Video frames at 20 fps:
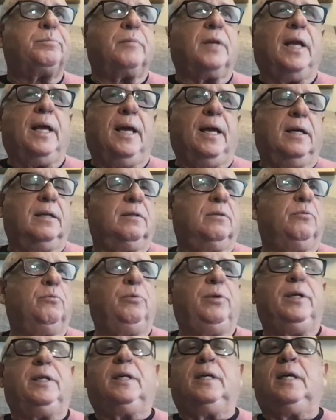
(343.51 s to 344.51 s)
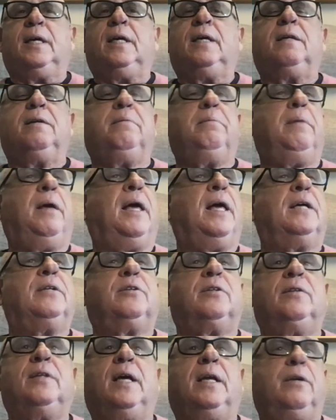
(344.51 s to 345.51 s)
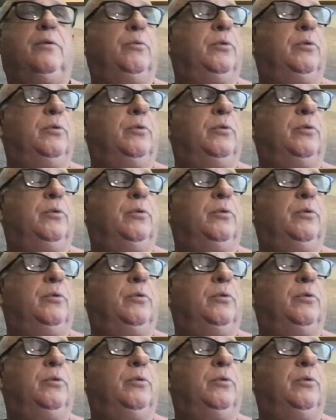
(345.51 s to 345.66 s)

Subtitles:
And we can imagine that.